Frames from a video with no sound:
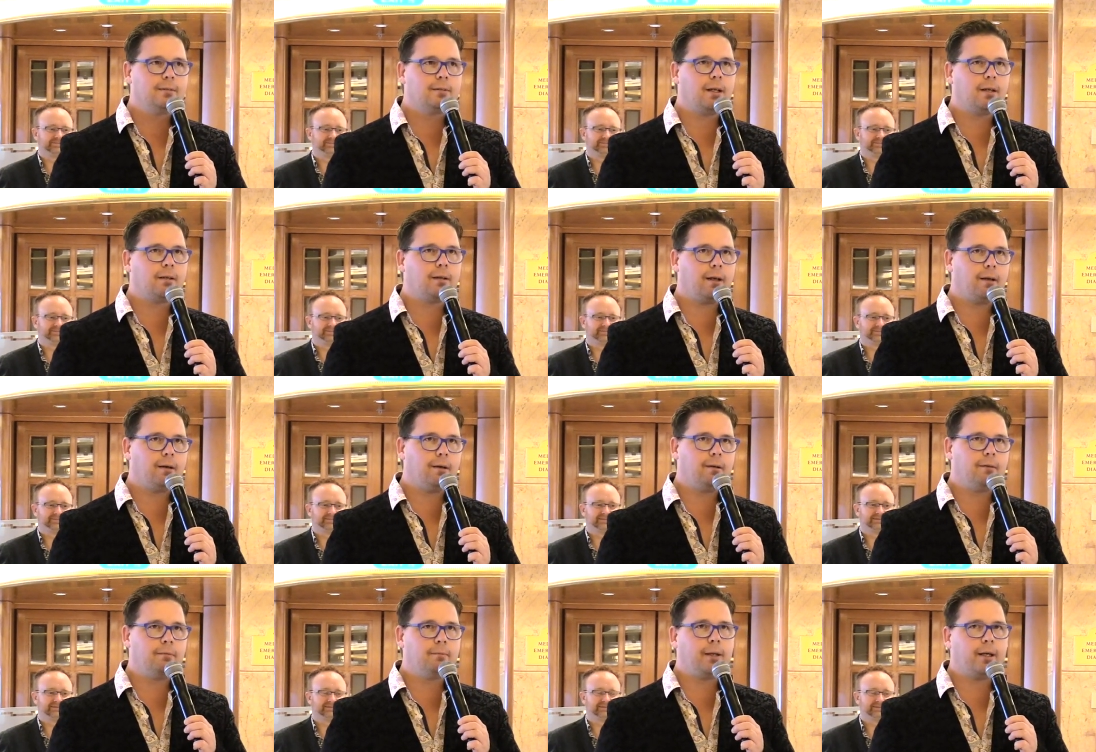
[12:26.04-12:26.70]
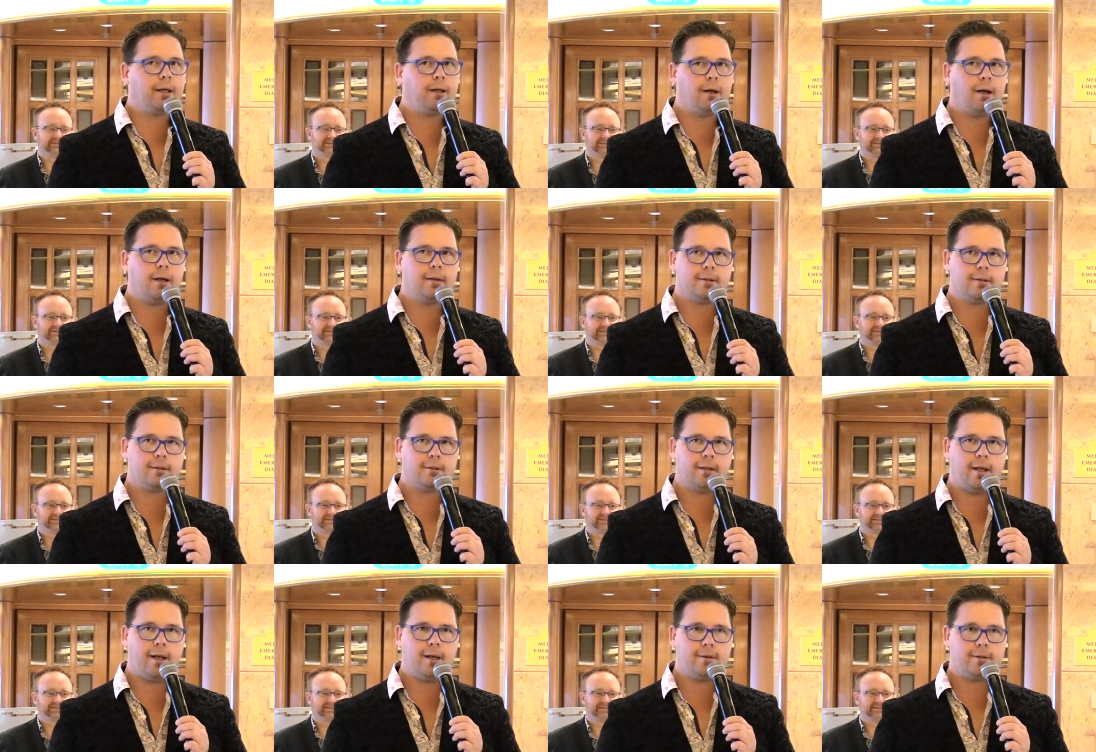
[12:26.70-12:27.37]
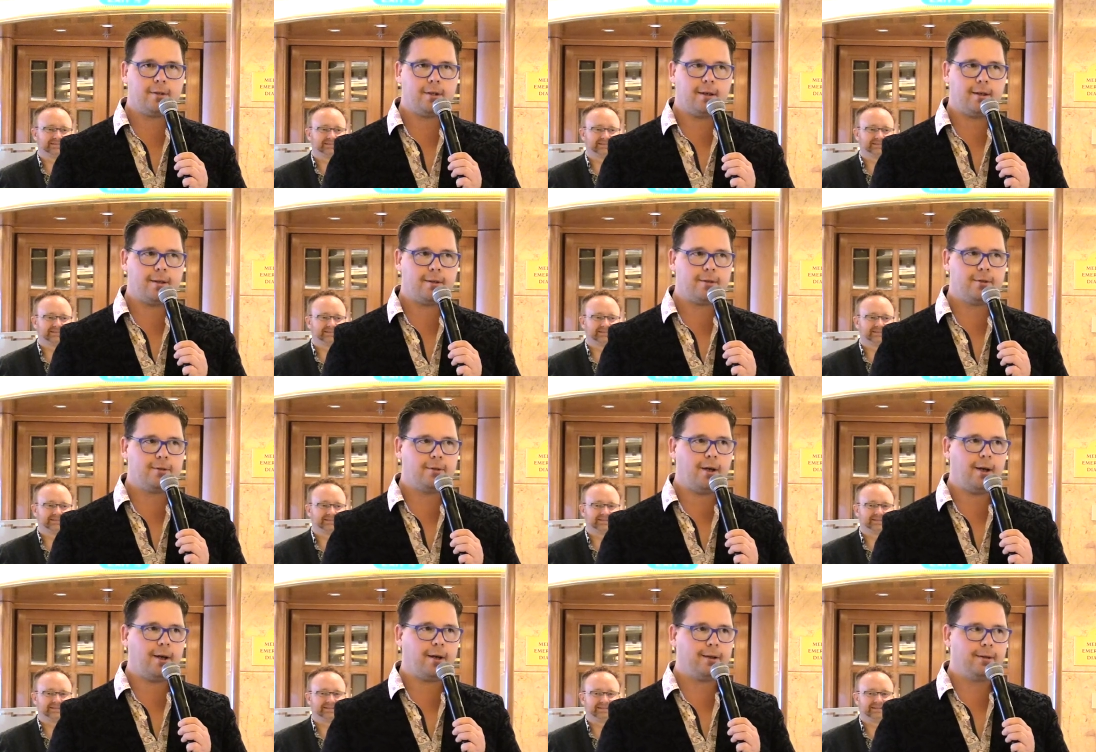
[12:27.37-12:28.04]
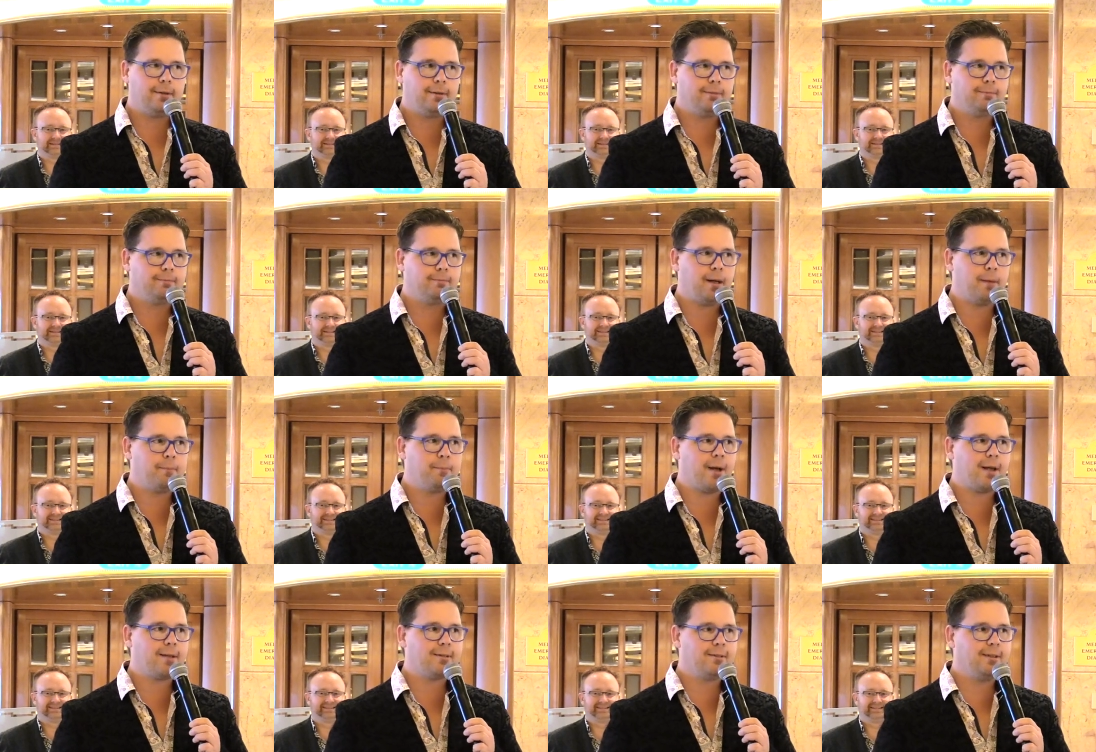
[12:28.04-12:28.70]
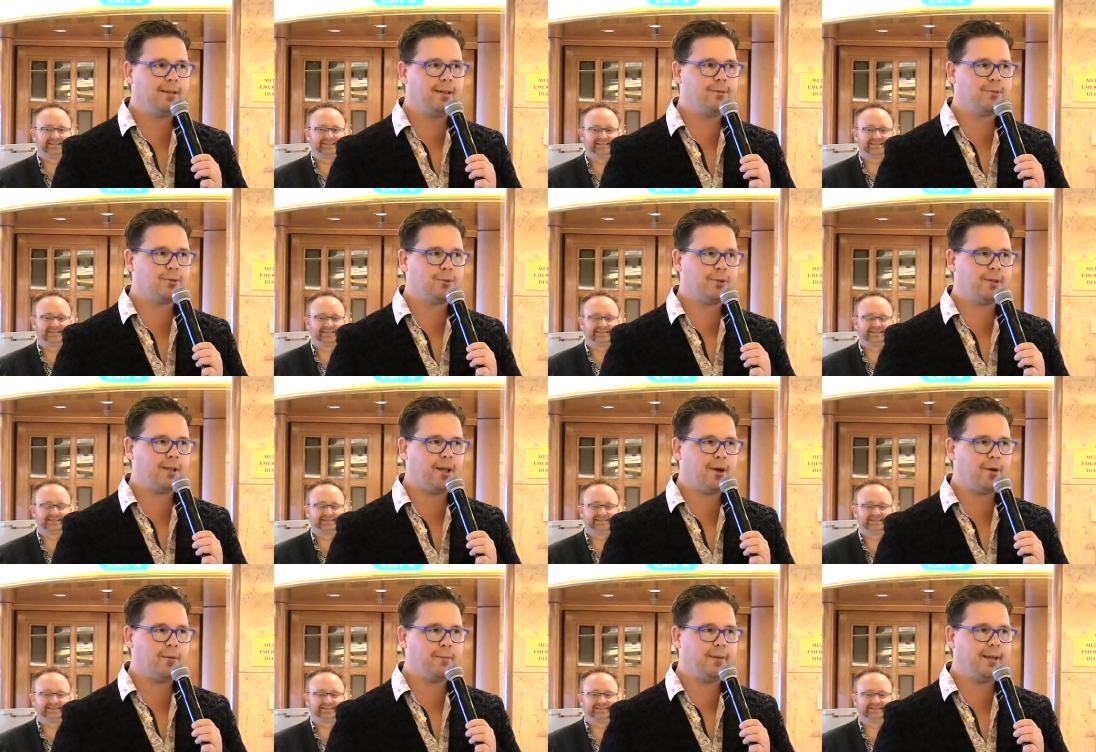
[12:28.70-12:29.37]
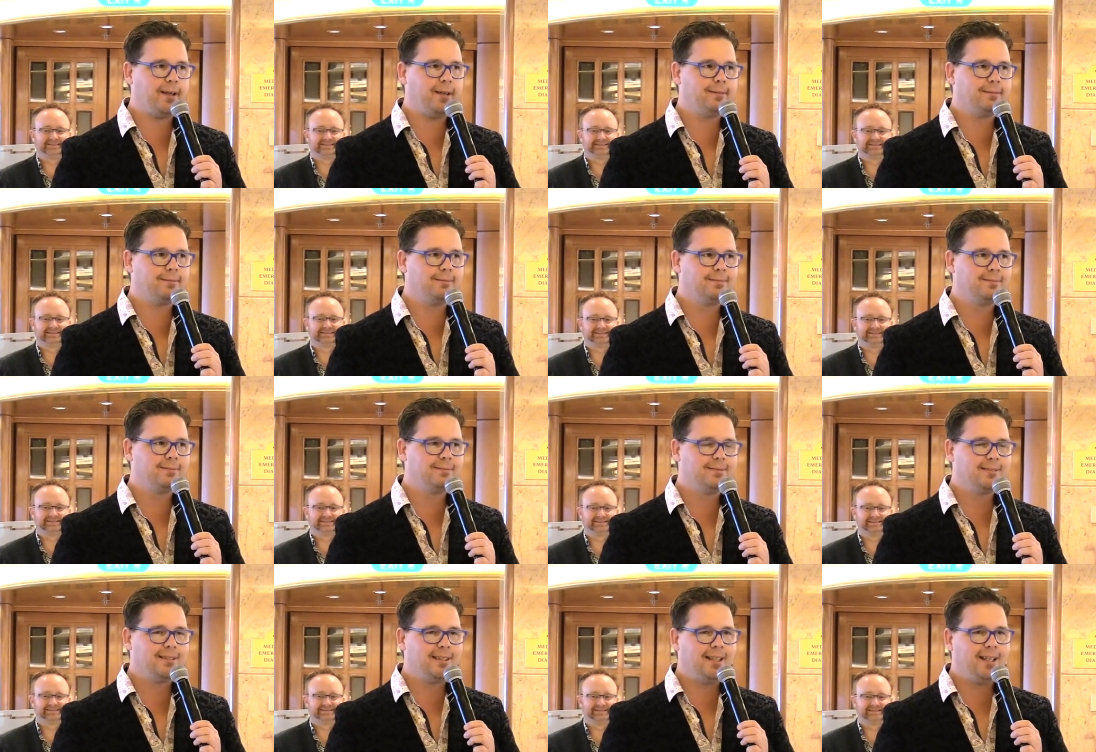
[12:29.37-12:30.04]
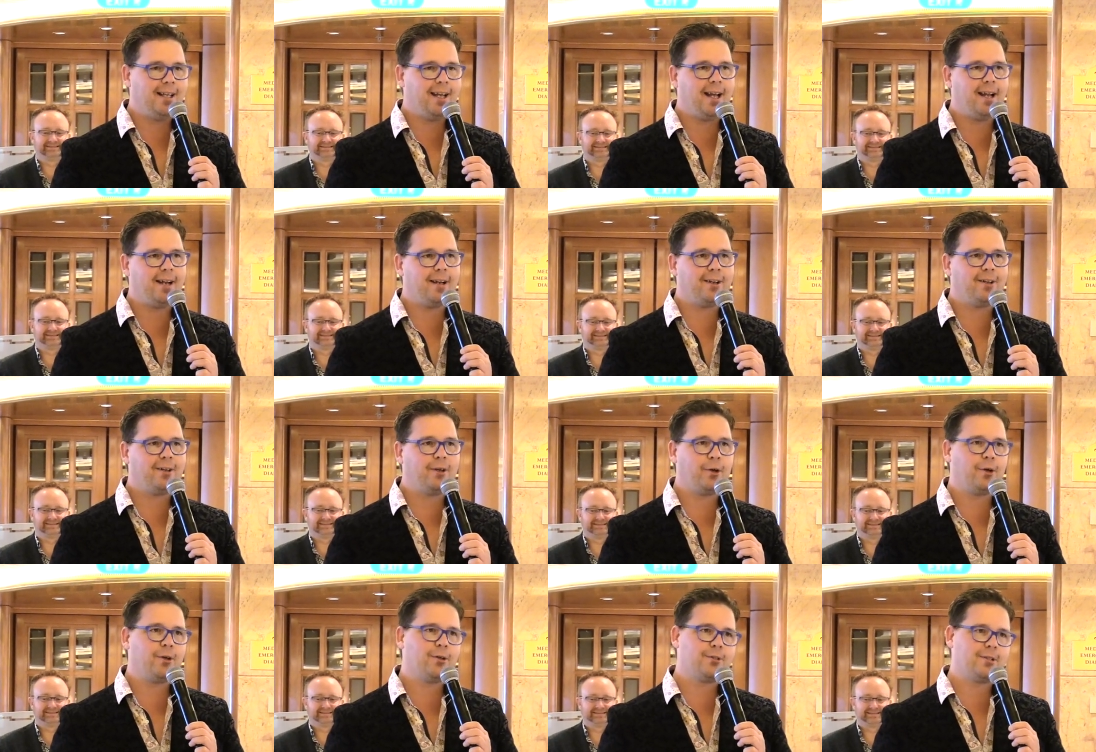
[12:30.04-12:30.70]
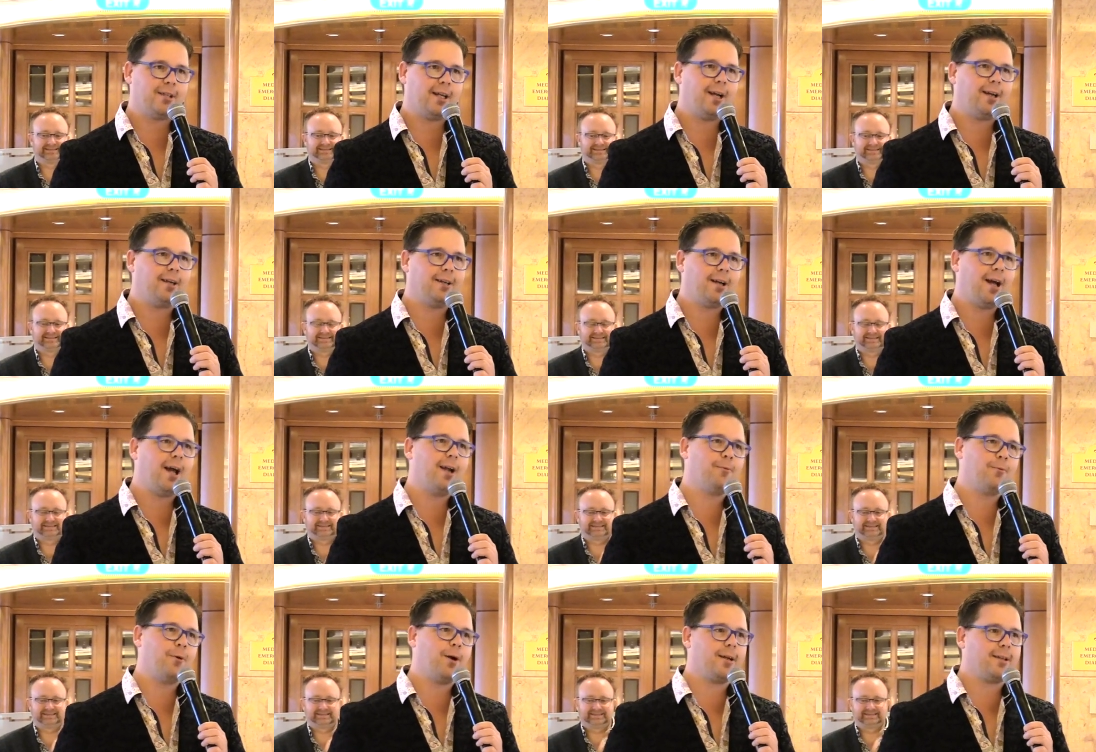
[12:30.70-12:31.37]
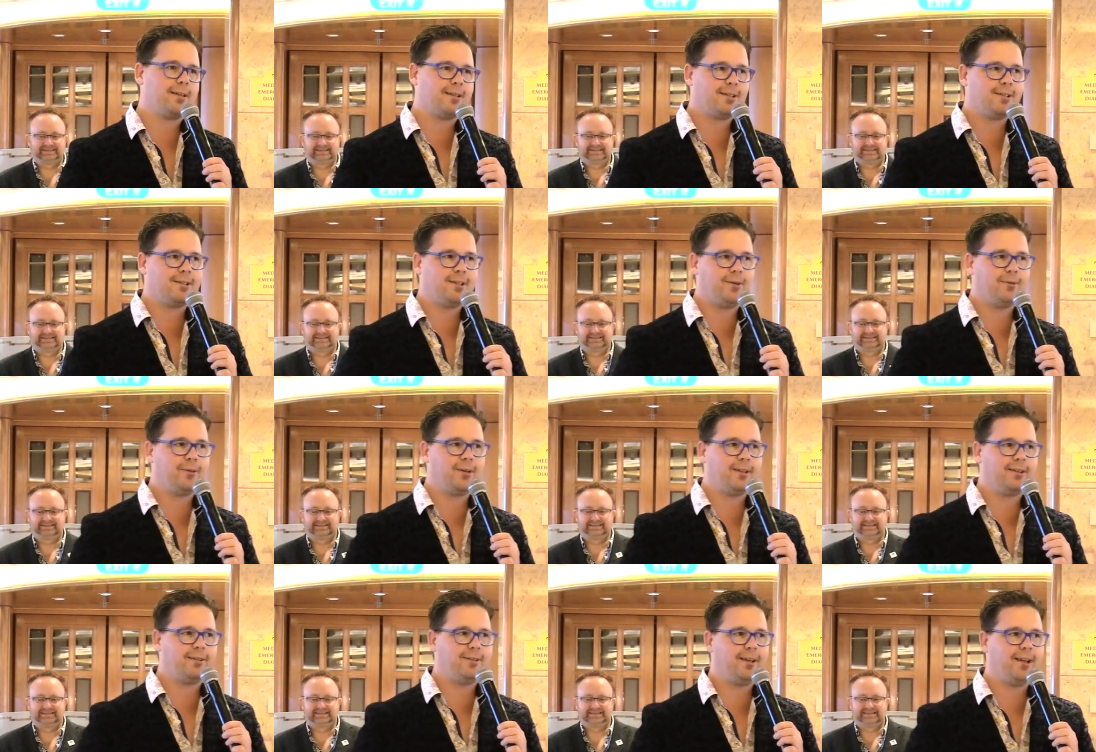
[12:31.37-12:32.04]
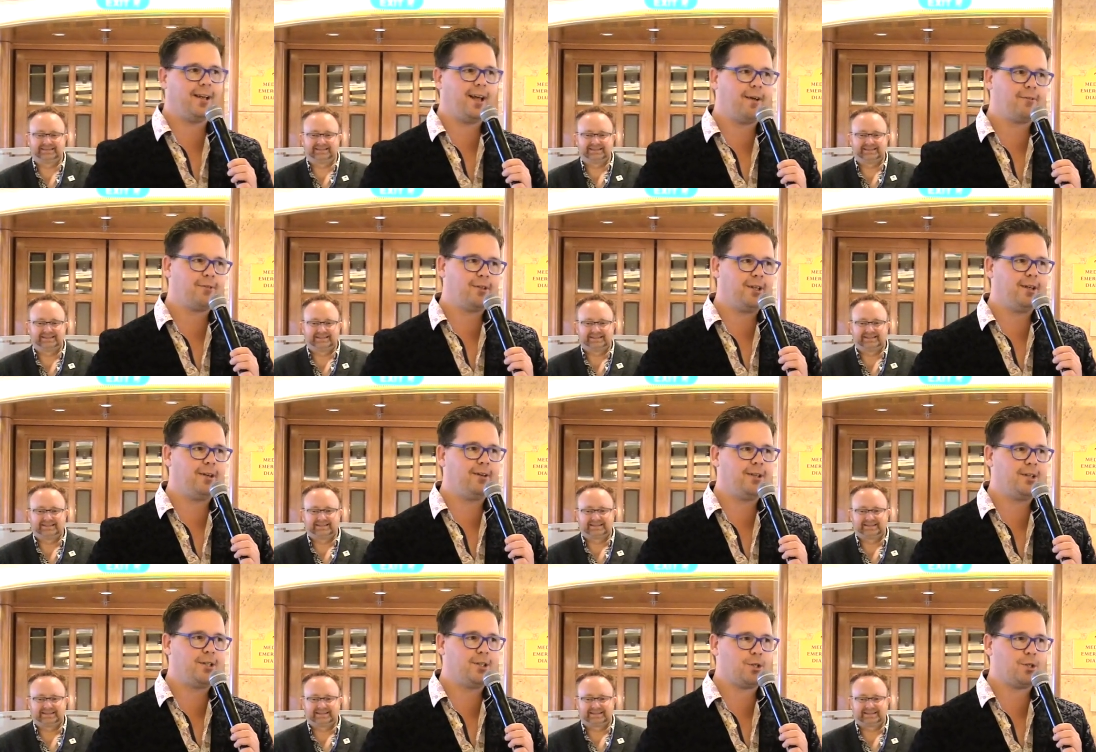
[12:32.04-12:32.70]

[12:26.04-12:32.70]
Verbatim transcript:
Speaker 1: I was like, oh my God, this day's gonna suck. My boss leaves without me. And the girls that I kind of wanted to sit with the afternoon